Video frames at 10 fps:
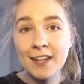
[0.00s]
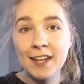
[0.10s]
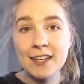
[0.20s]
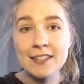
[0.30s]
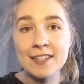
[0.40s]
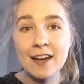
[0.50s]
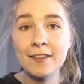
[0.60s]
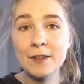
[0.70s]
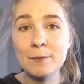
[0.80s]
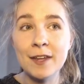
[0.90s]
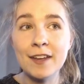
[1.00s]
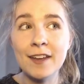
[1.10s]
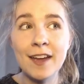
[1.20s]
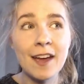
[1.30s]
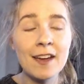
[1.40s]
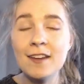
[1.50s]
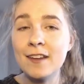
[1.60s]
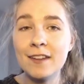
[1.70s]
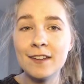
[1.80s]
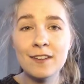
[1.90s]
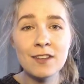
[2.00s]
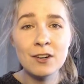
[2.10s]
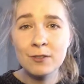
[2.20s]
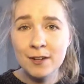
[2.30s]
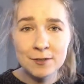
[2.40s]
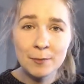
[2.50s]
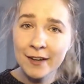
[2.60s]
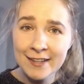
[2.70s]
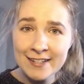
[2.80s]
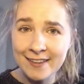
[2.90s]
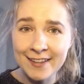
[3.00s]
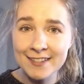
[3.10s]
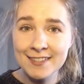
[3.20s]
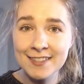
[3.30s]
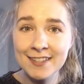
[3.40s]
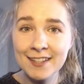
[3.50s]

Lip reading: it's telling me, hey, you don't have to buy into this.